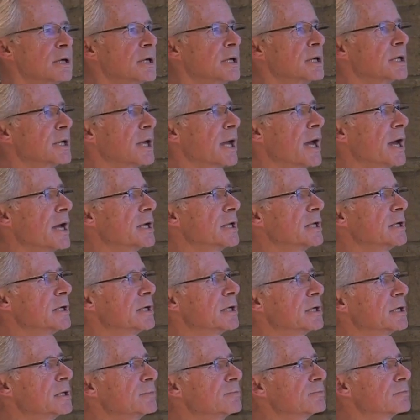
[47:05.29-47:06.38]
In
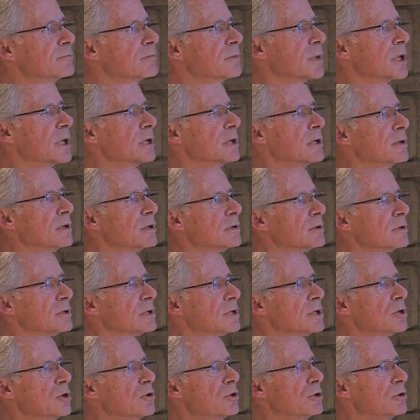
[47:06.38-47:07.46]
Canada, uh,
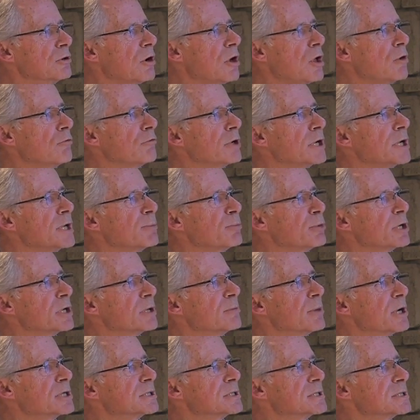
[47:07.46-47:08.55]
you know, they're all really pretty
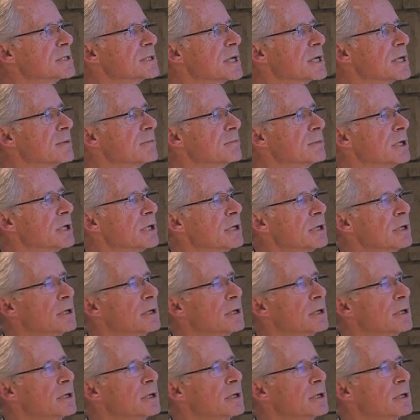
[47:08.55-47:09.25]
much the same.